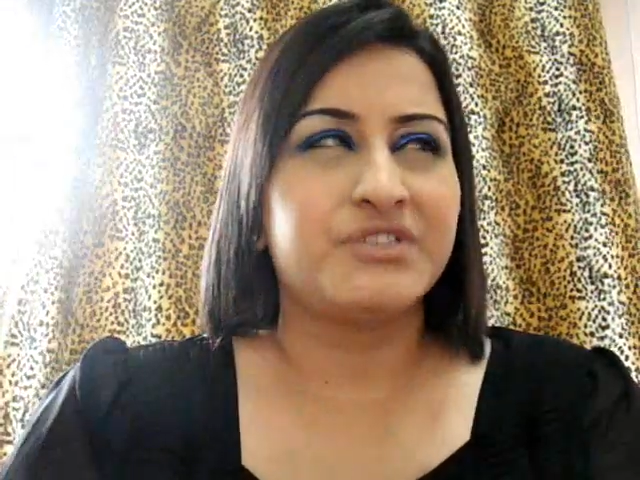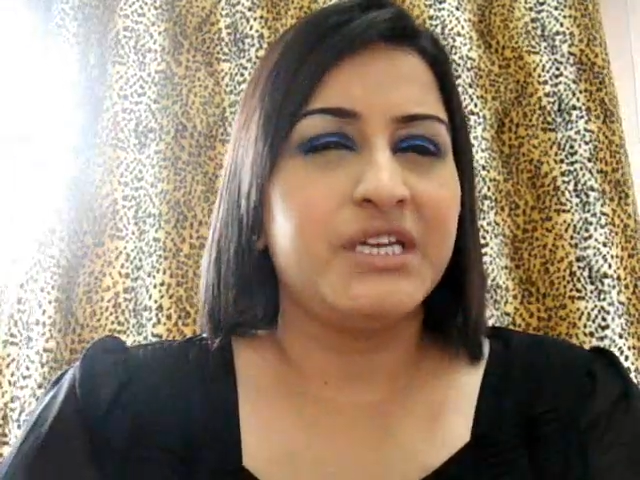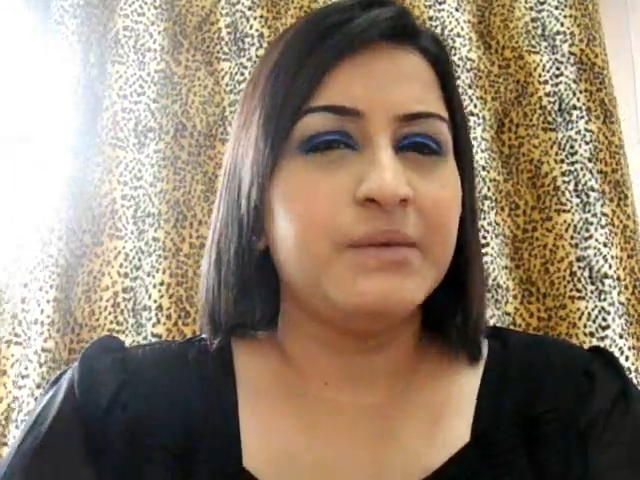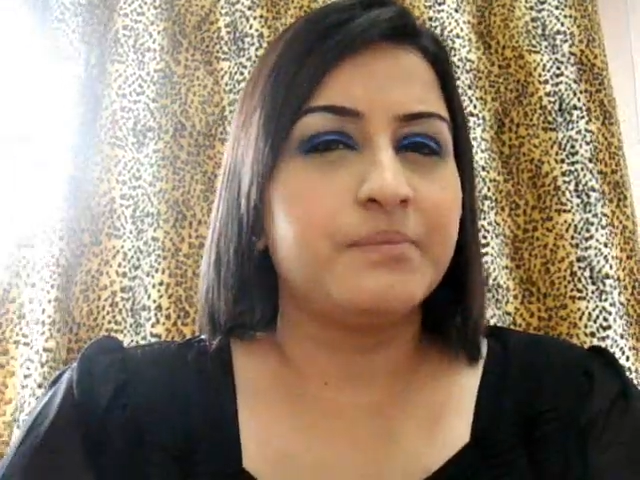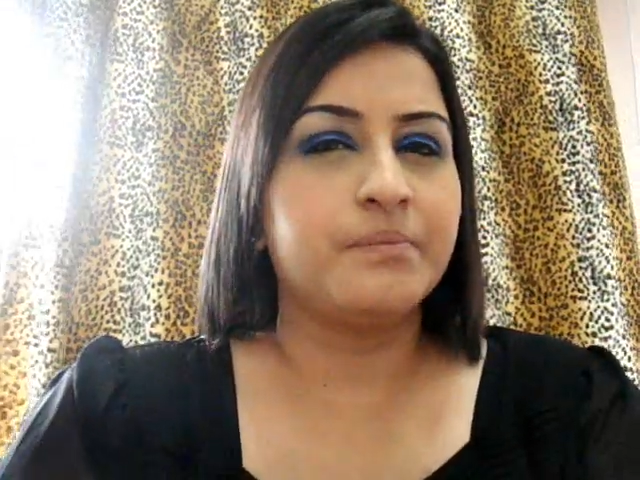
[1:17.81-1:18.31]

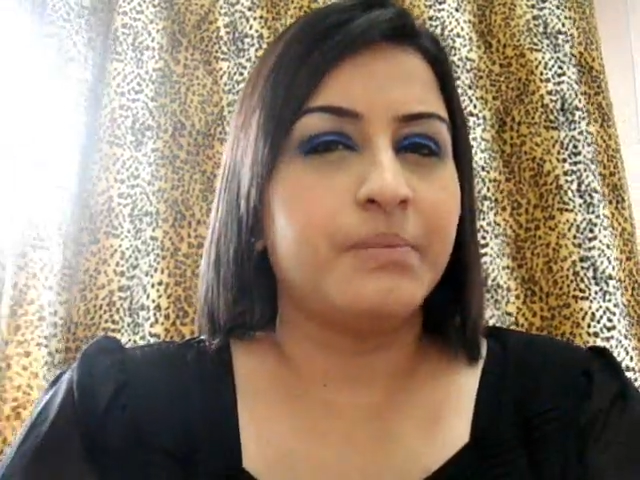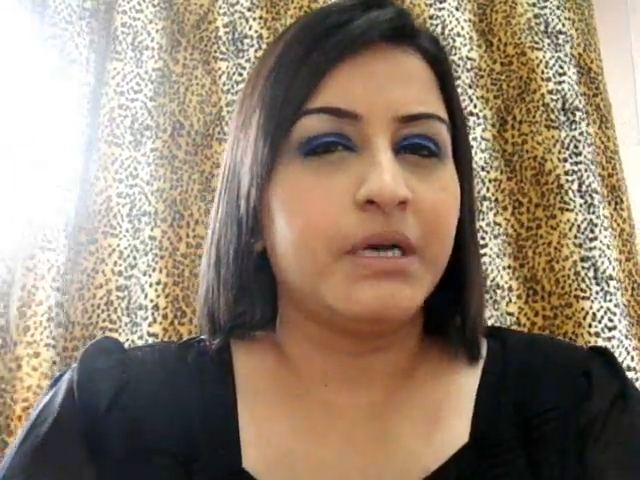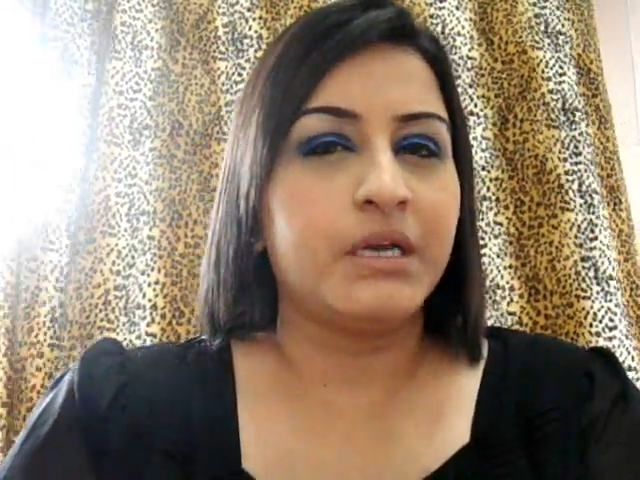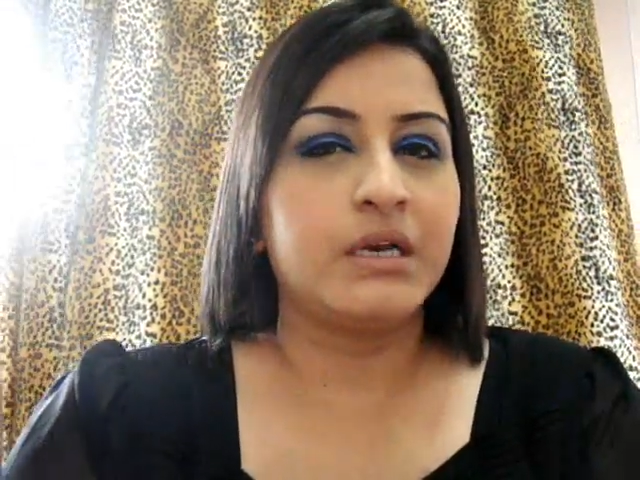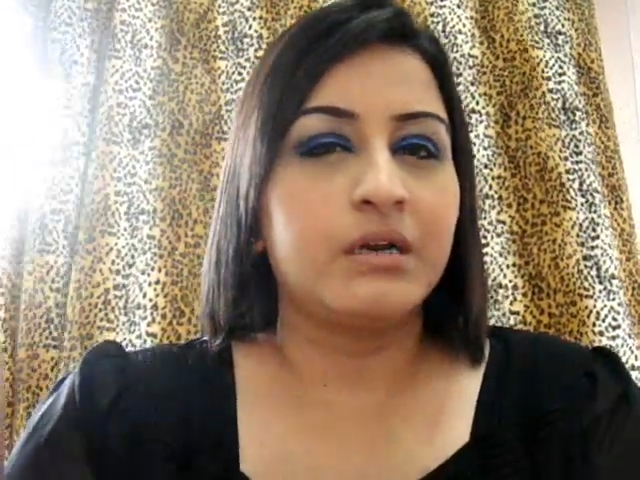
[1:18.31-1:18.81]
cheap
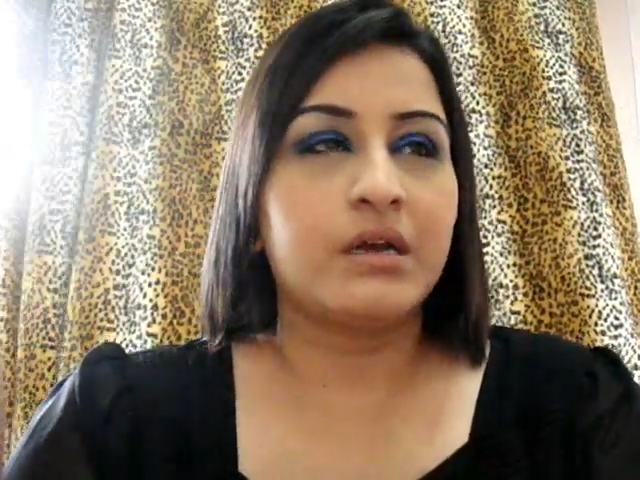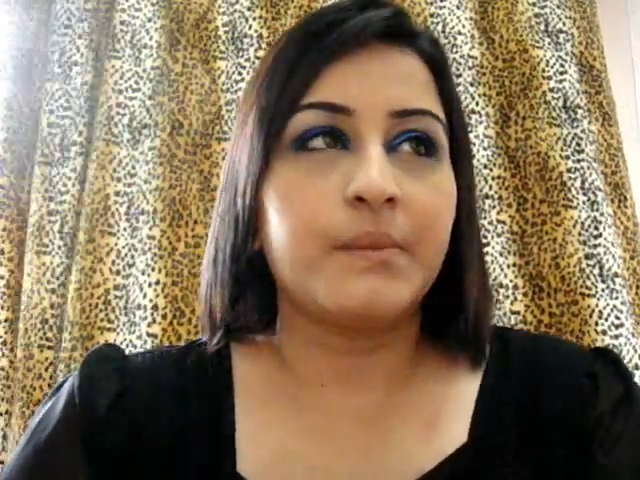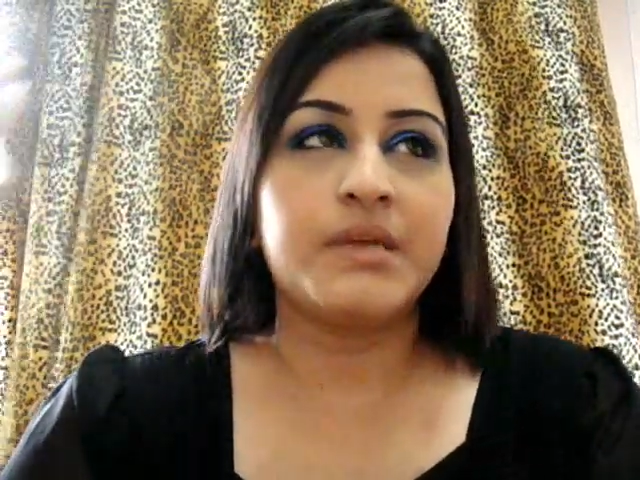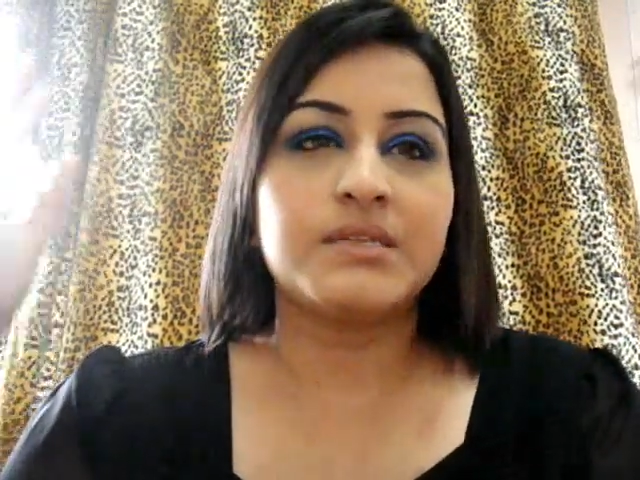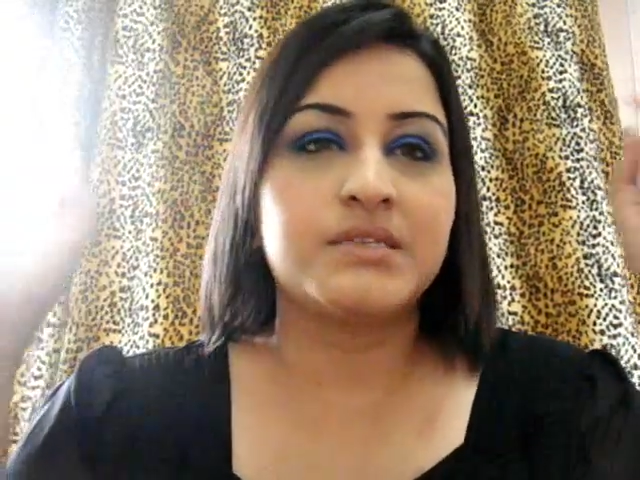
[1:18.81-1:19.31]
but
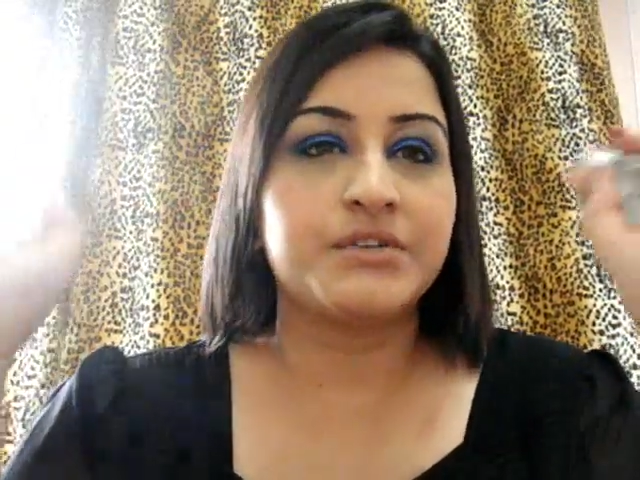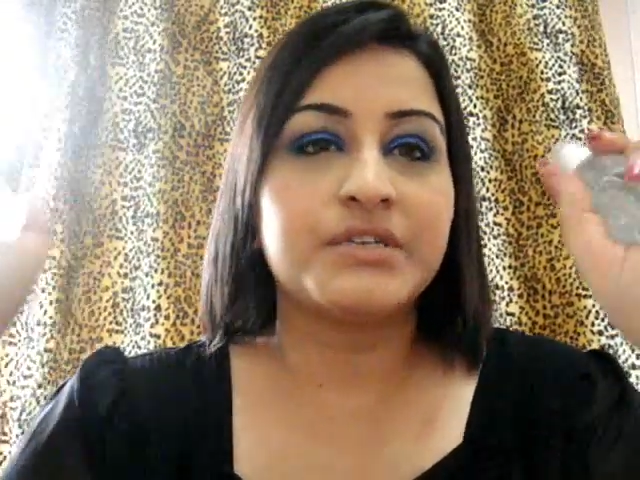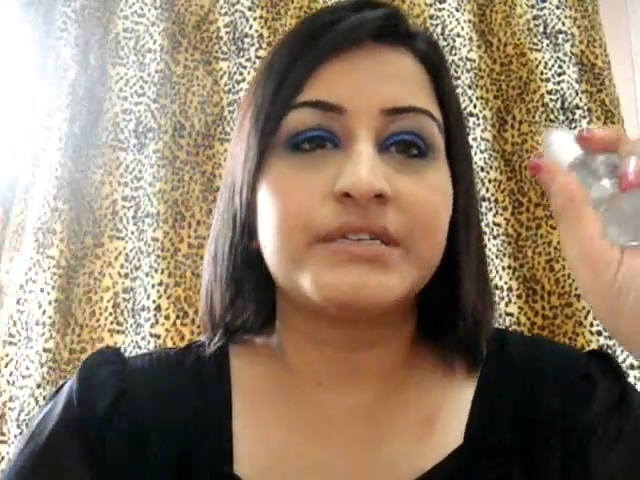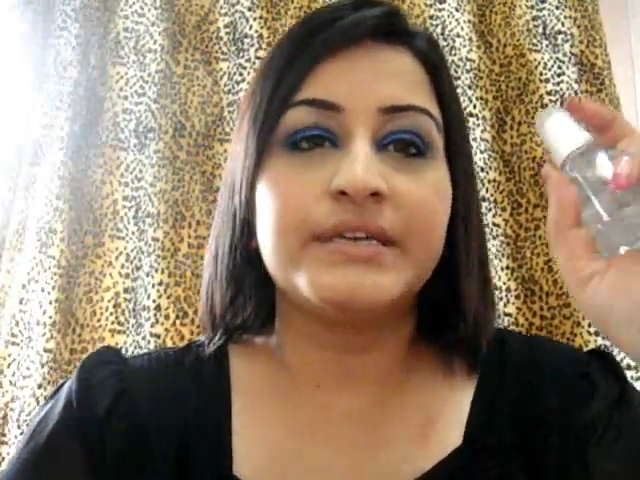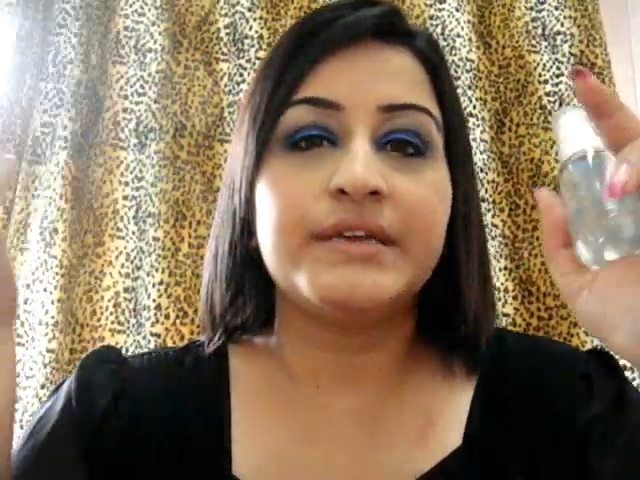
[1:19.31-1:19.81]
I mean
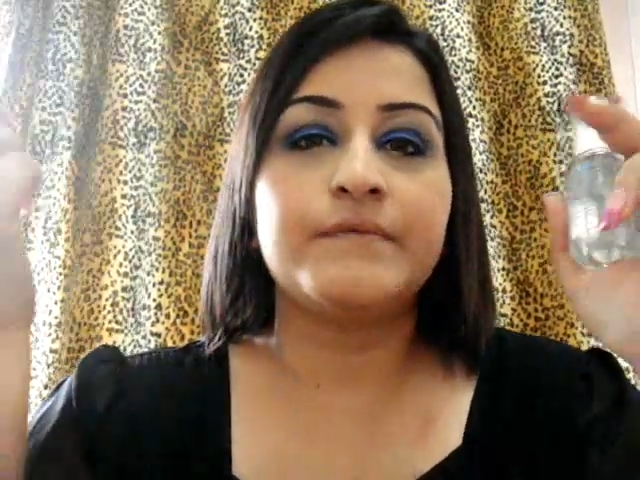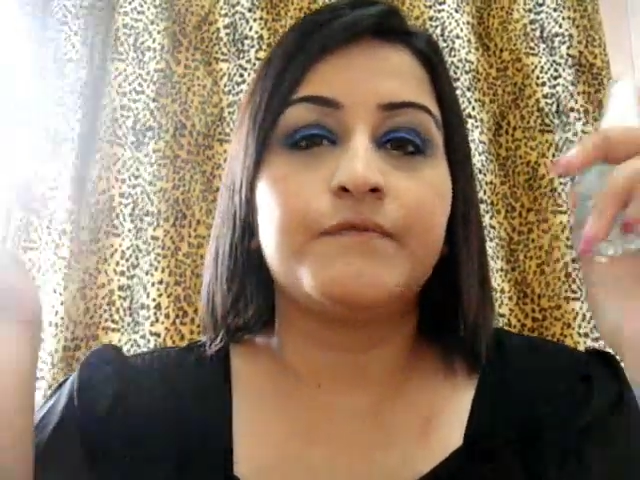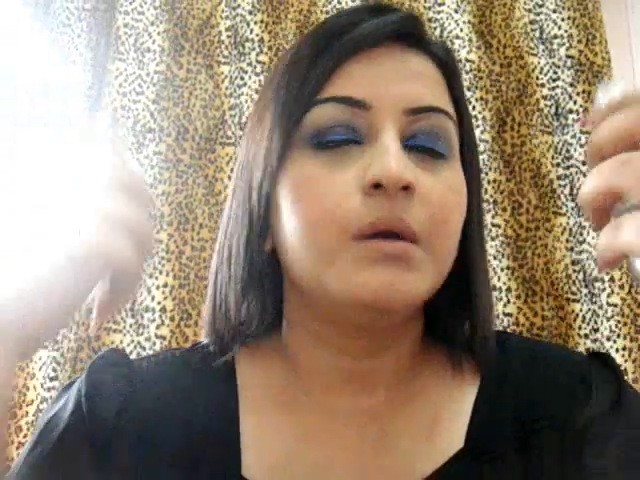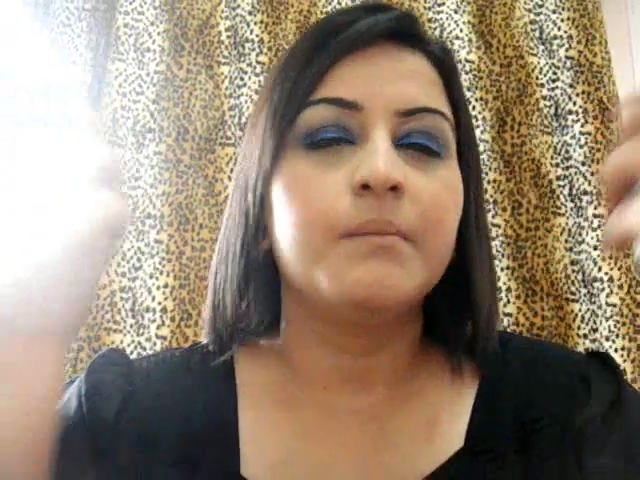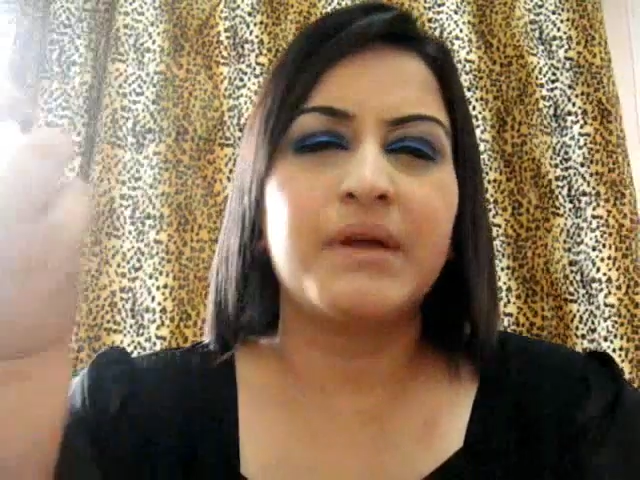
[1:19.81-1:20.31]
seriously for,